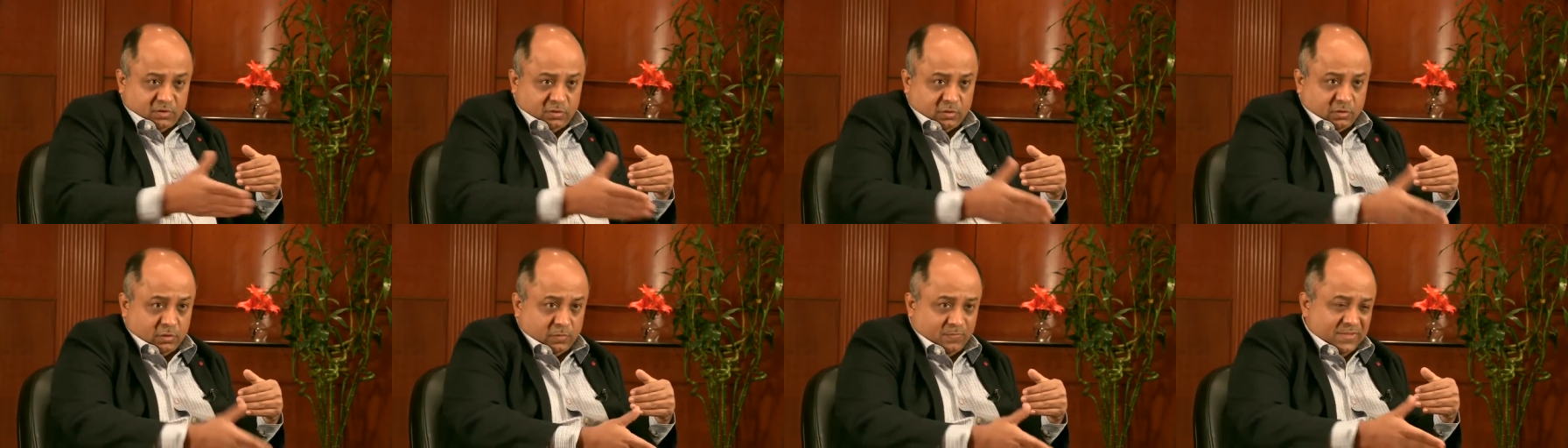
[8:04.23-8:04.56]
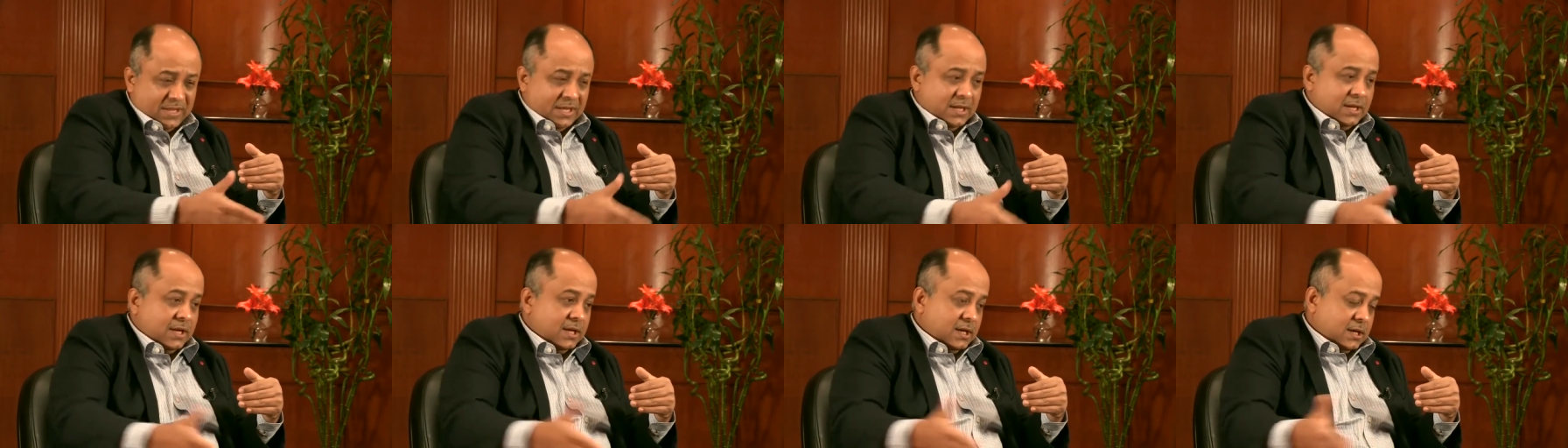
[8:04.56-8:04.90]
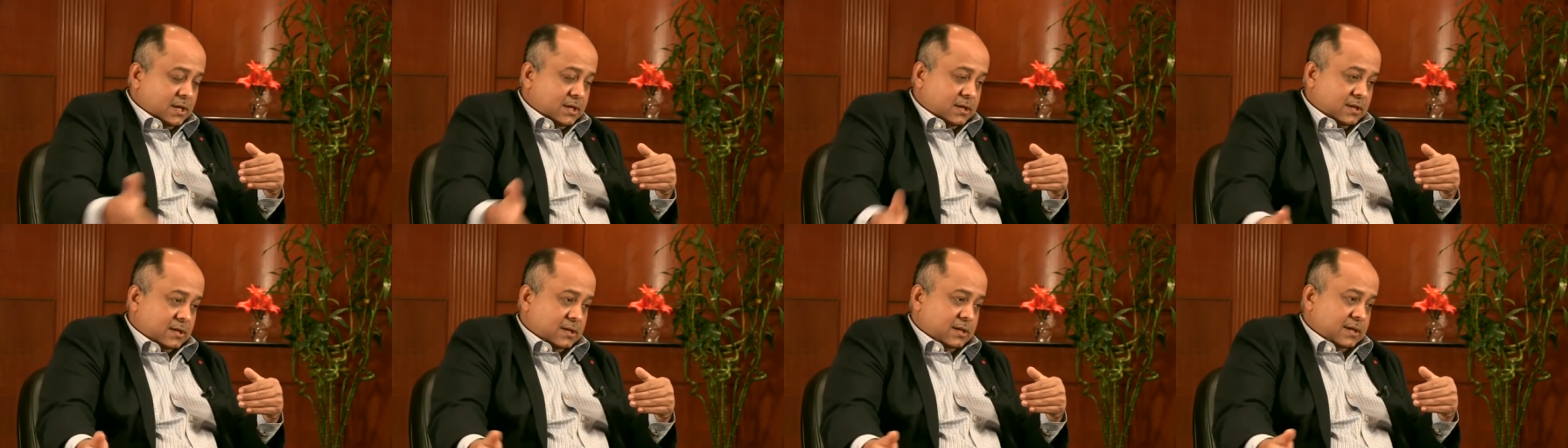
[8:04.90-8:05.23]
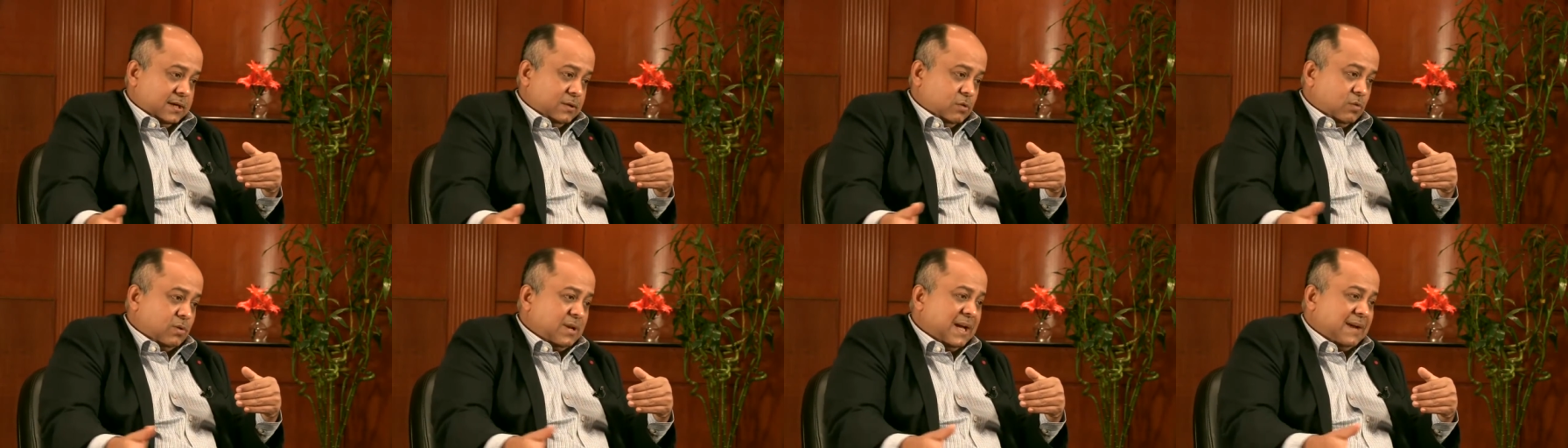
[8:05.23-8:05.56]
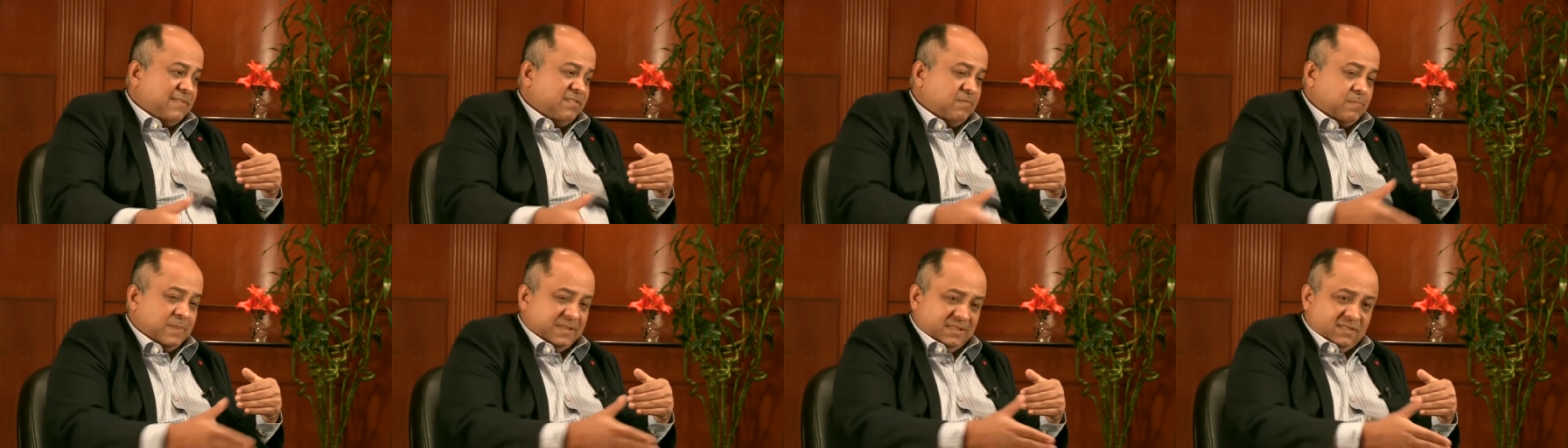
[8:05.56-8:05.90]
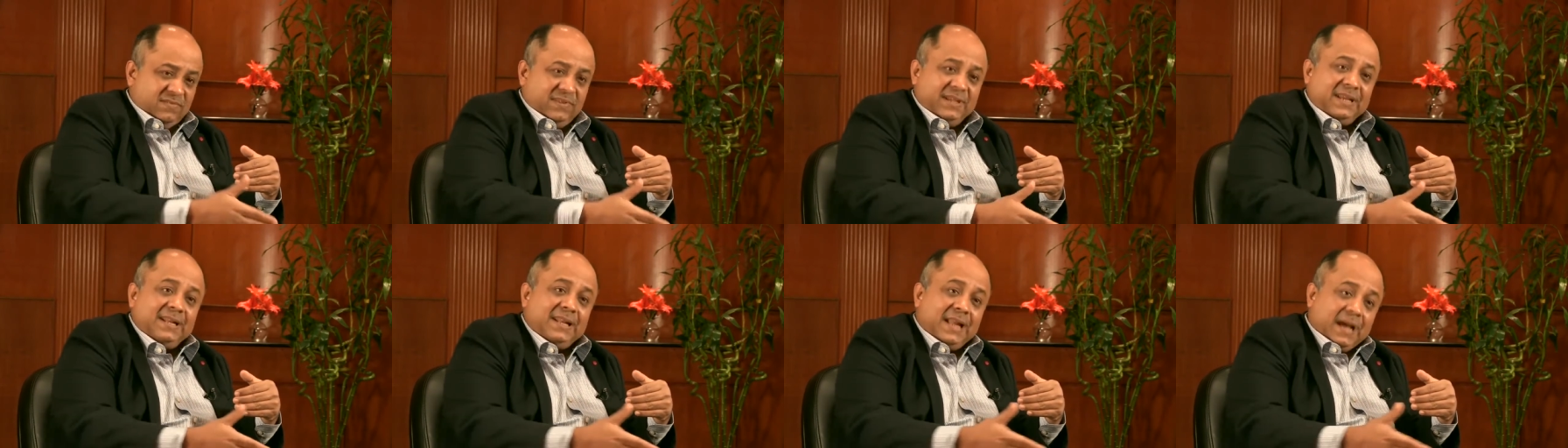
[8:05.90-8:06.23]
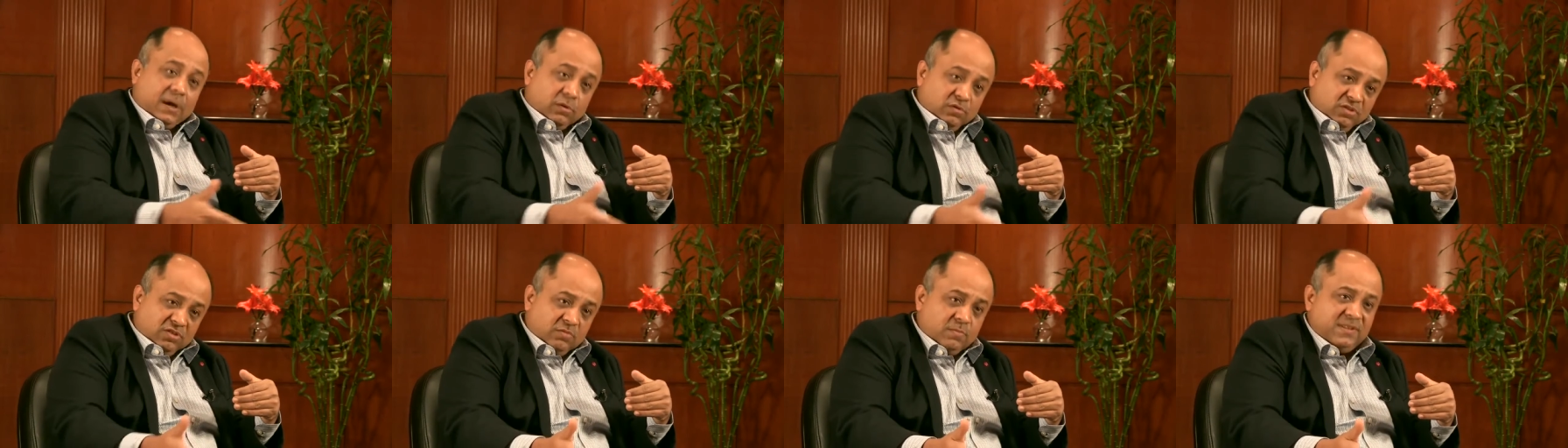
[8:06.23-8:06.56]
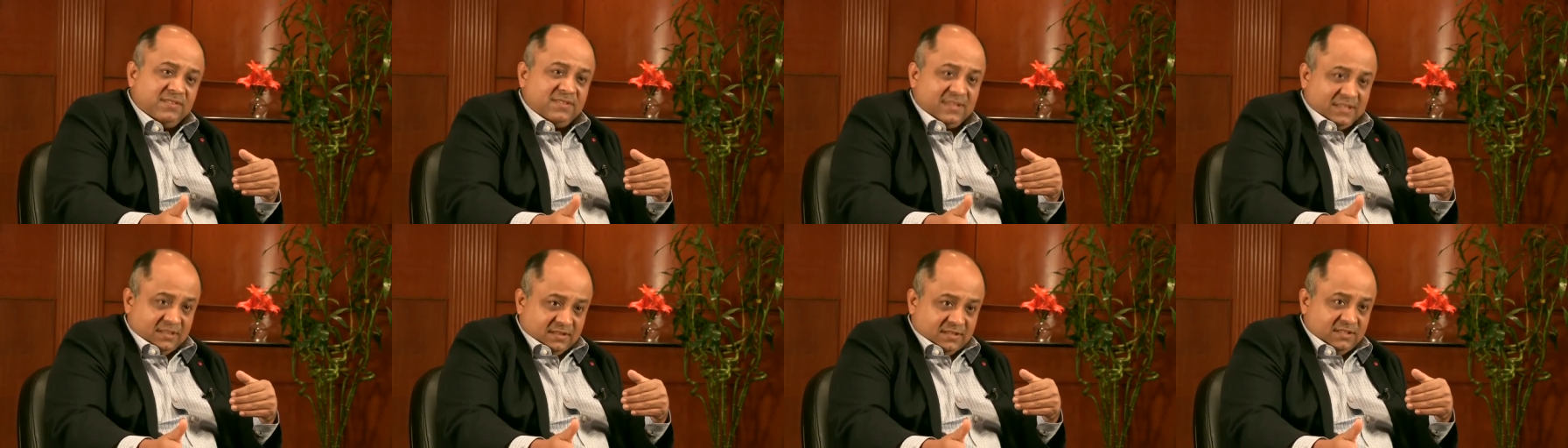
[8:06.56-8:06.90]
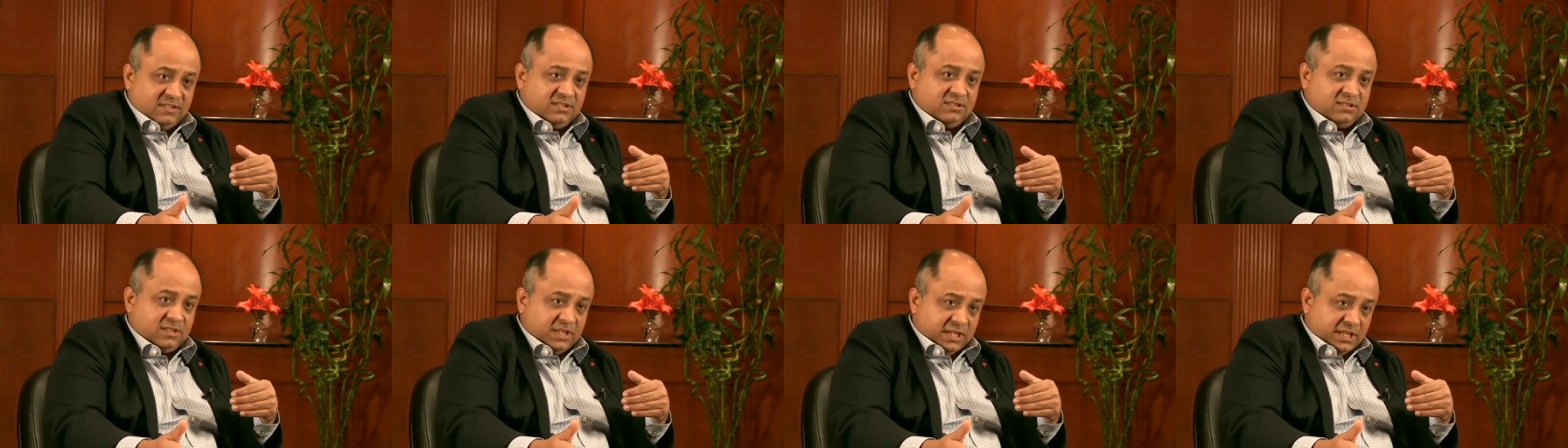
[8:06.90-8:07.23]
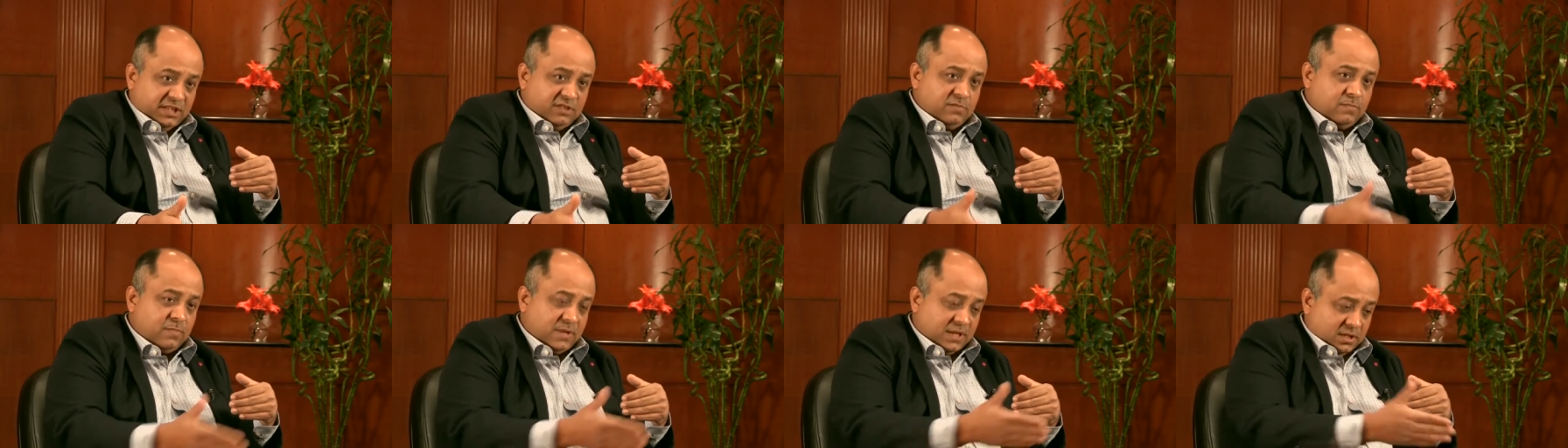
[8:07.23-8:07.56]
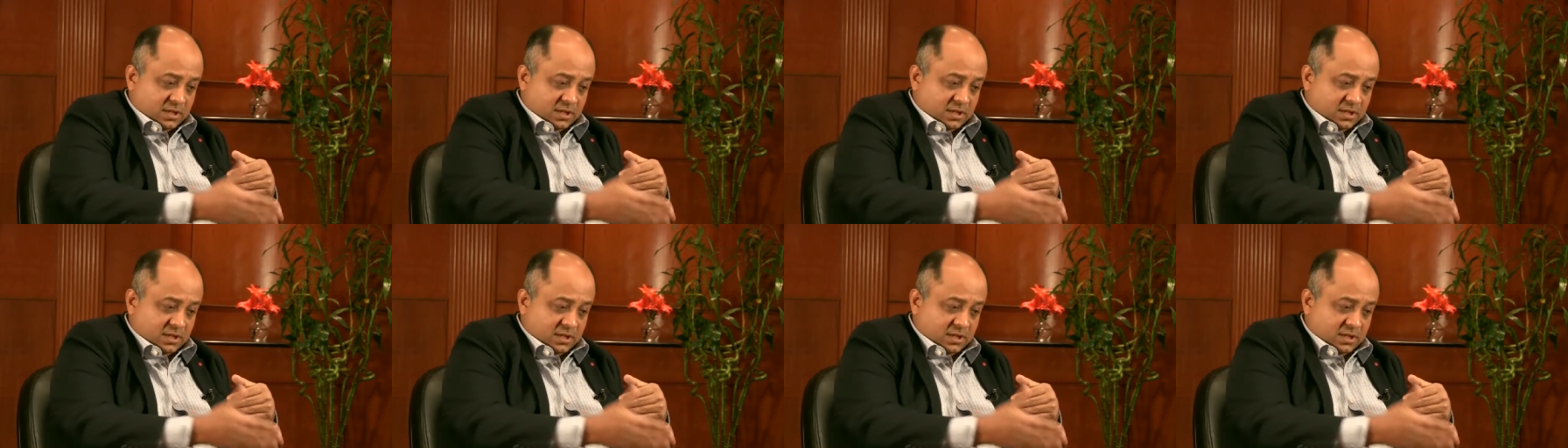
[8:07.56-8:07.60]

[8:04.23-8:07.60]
So uh, I don't have specific announcements at this stage,